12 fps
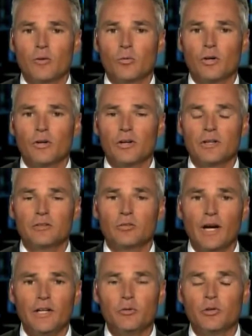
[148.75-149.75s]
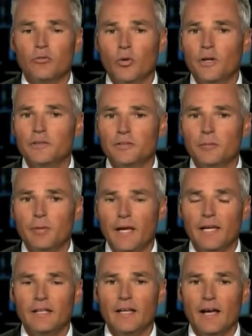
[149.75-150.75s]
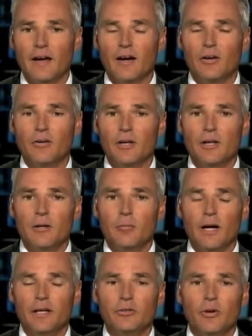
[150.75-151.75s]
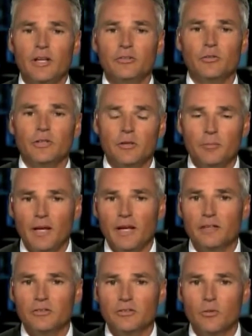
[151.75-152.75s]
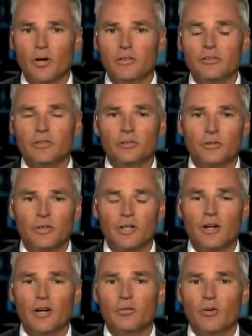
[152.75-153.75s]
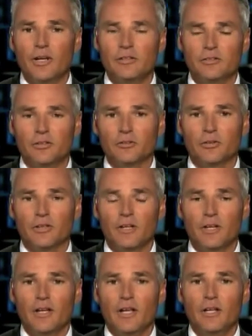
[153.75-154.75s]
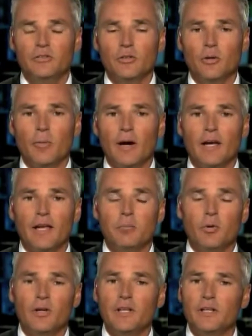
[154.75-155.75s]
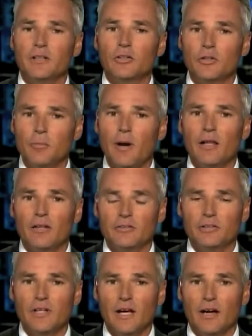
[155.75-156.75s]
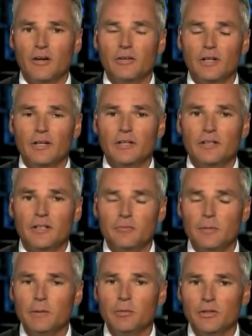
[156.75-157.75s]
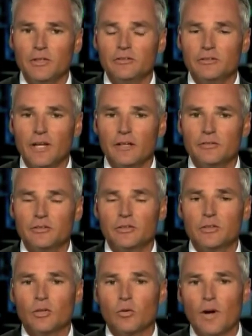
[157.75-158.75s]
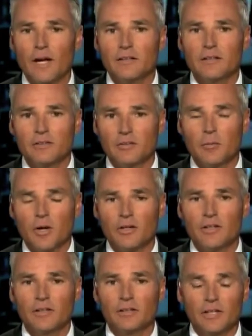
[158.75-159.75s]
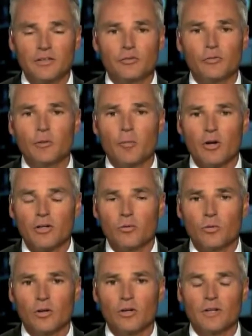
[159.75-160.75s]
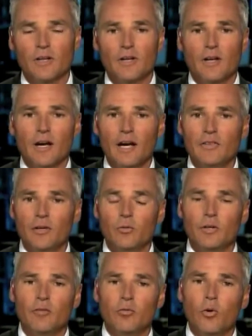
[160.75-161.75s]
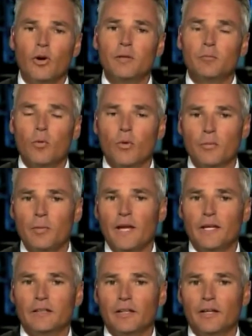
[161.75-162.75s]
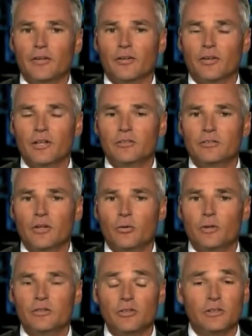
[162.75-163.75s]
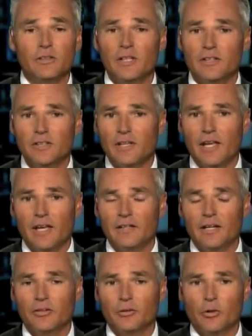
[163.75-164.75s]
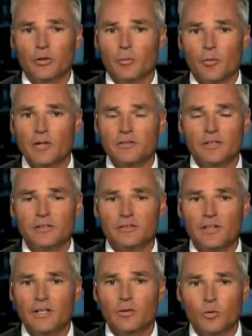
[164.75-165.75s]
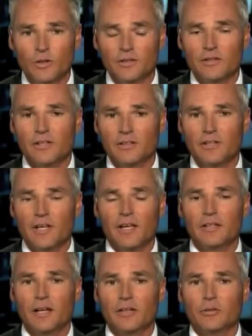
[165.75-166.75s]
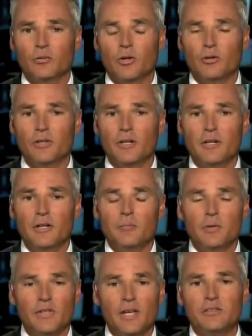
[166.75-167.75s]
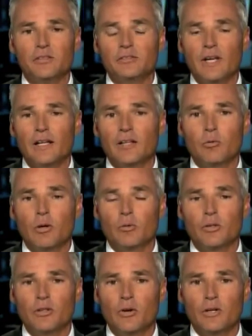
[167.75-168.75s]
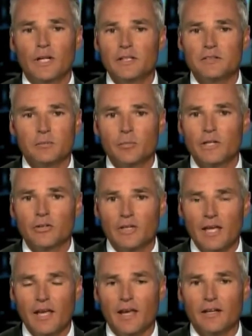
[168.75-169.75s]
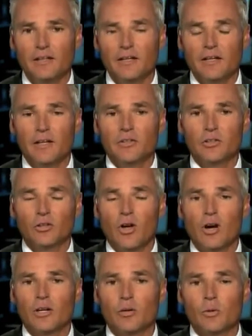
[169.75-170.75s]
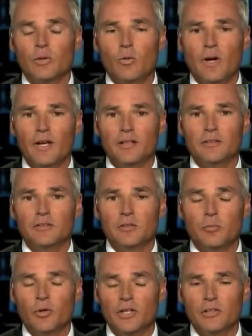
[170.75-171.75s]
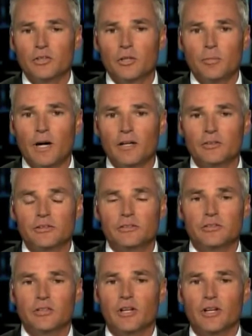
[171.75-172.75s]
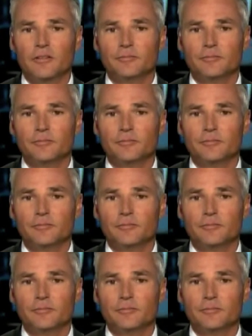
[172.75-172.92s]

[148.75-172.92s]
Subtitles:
We're trying to avoid some pain now by transferring the pain to our children and our grandchildren. And so by putting in good policy now, give people the incentives to correct the market, let the free market work, I think we avoid more pain later. And so we shouldn't kick the can down the road. The president said he wouldn't kick the can down the road, but that's exactly what we're doing, and it's a bigger can the longer we wait to put into good policies today.